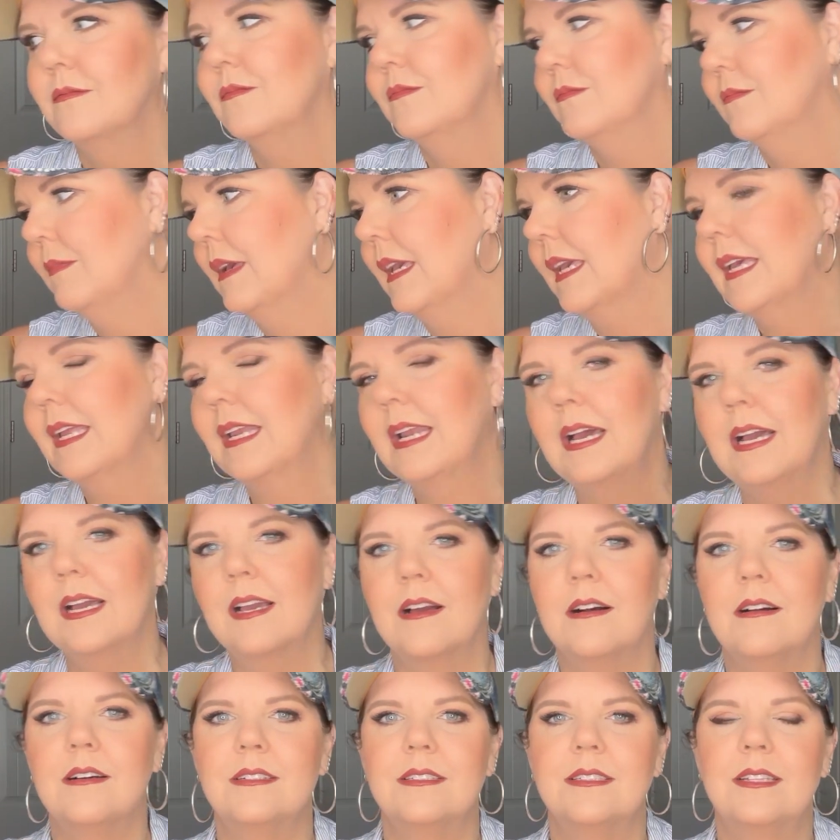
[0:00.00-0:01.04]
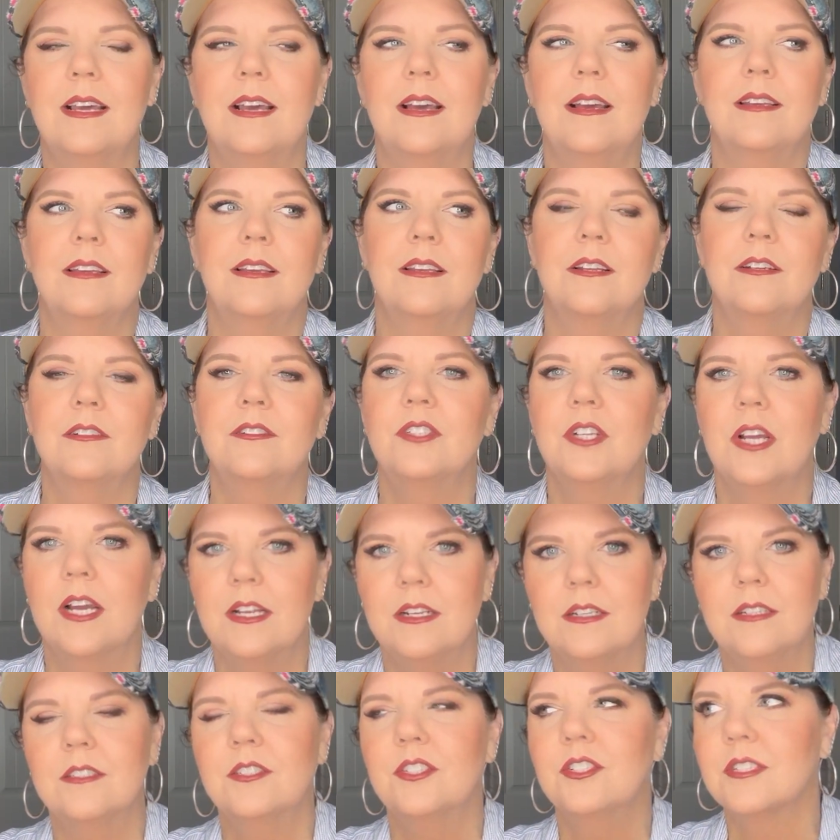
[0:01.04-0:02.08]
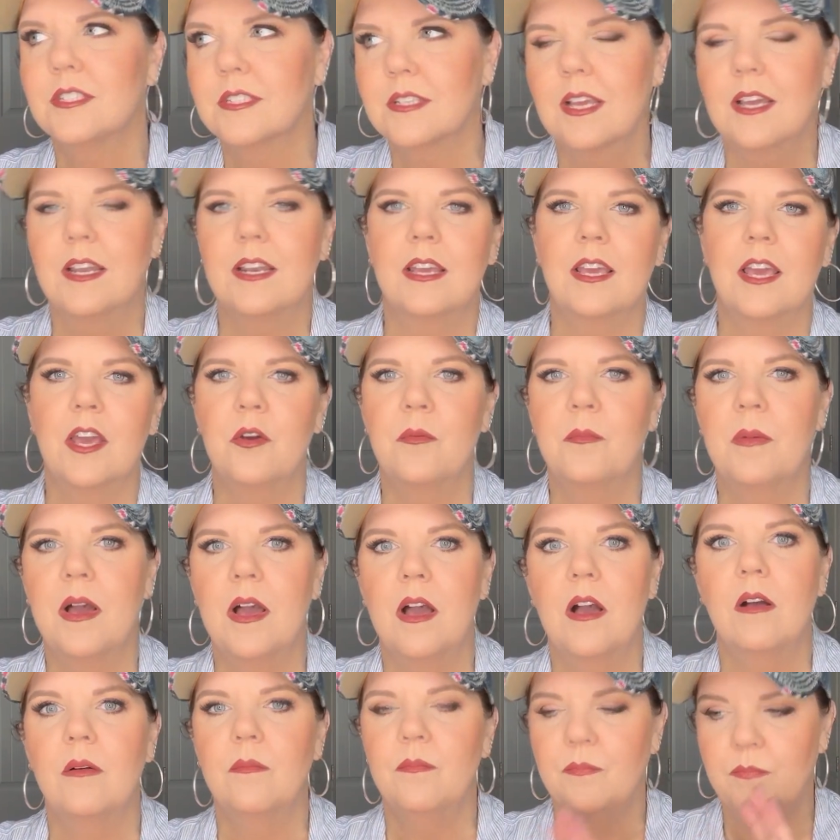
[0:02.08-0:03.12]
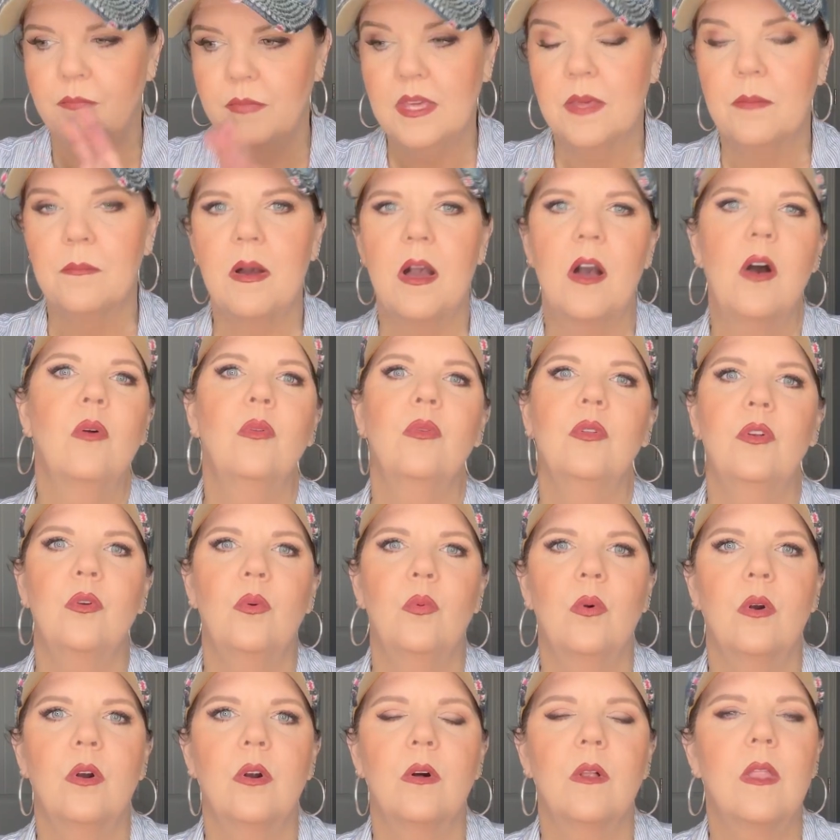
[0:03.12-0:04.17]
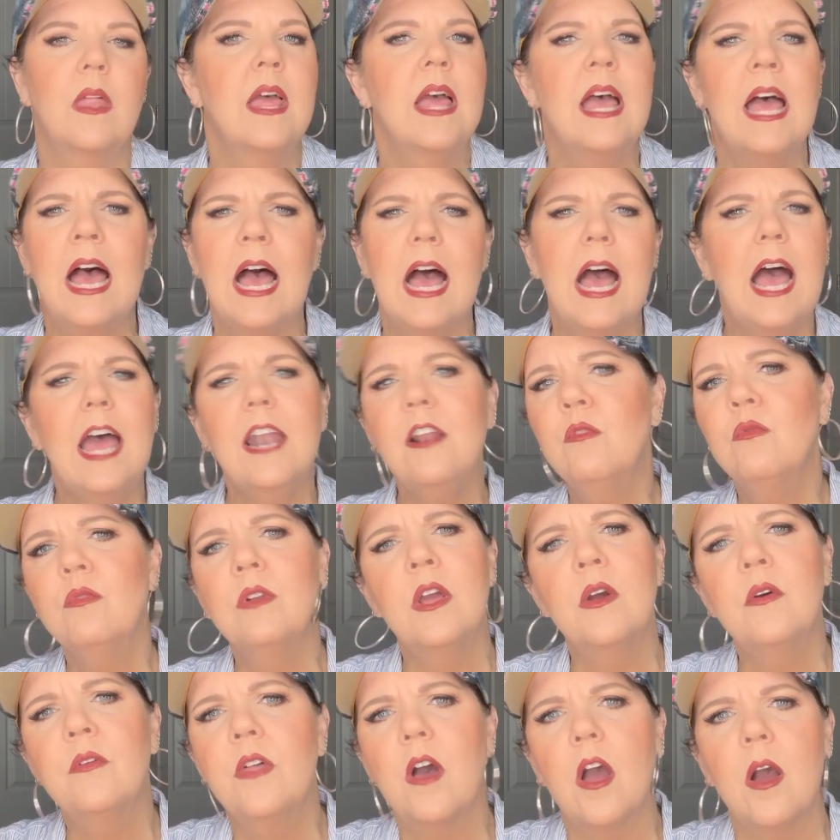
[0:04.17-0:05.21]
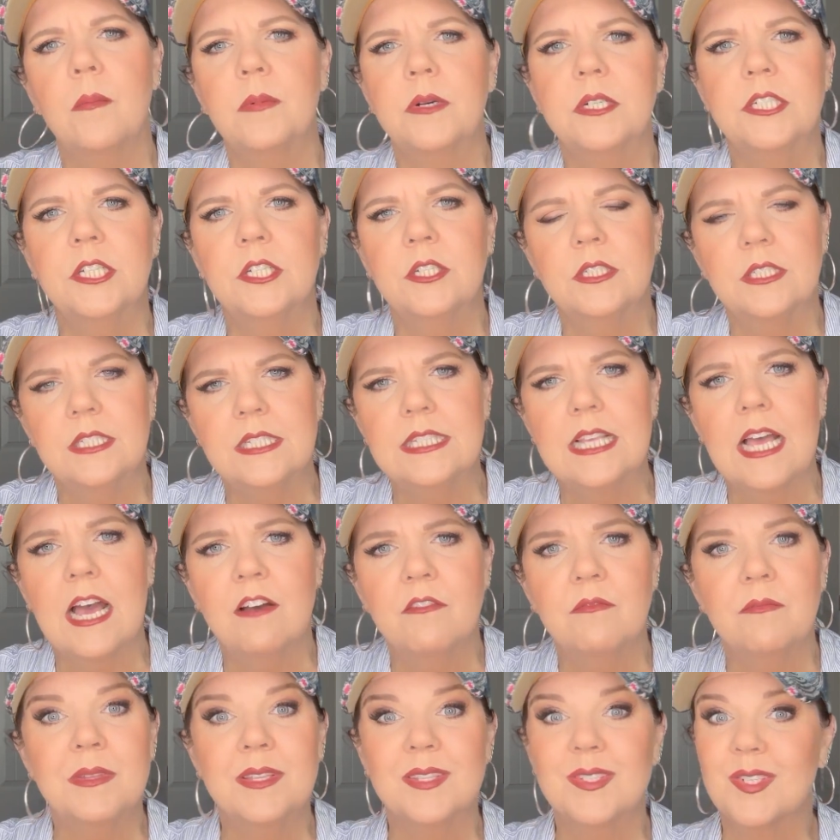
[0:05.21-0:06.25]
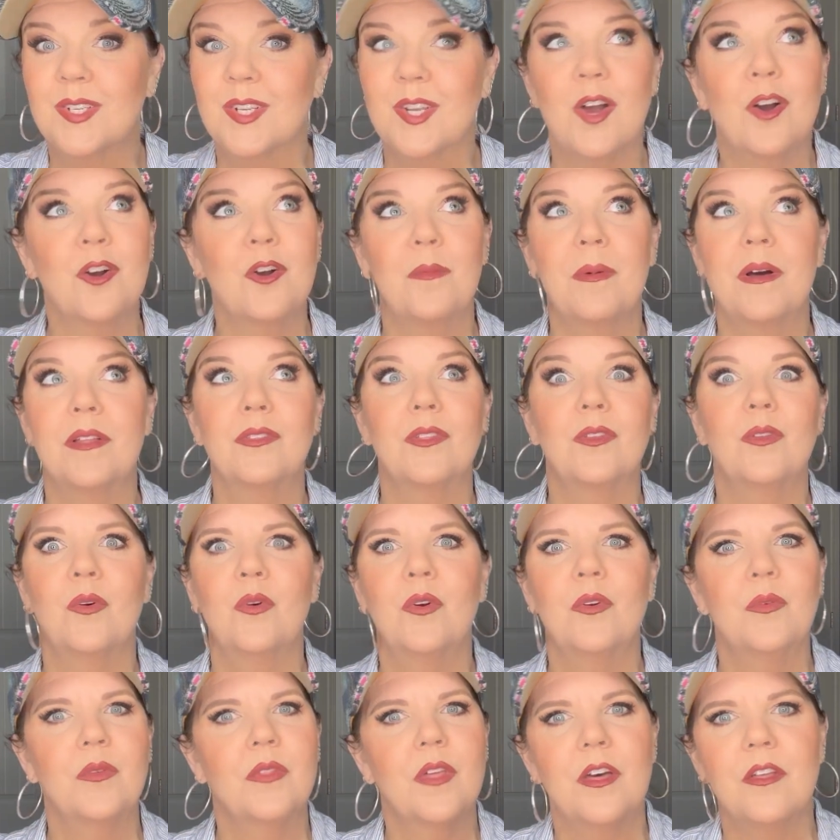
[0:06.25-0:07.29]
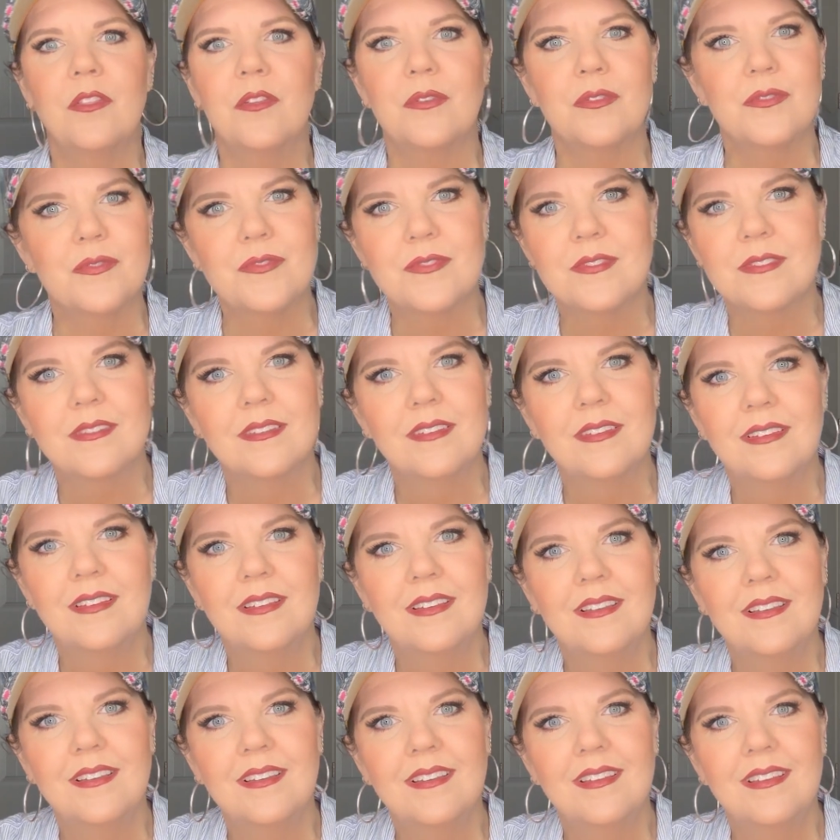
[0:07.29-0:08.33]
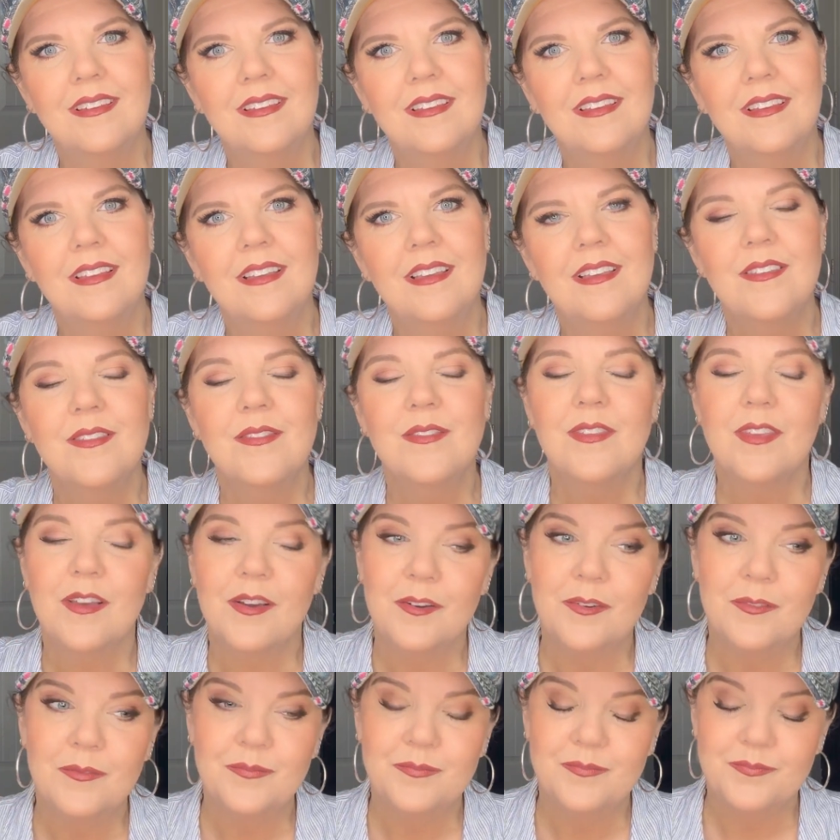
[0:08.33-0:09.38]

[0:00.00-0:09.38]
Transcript: making eye contact, you know, trying to just kind of go be in my own little world. I don't know the opportunities I've missed to talk about the Lord with others. So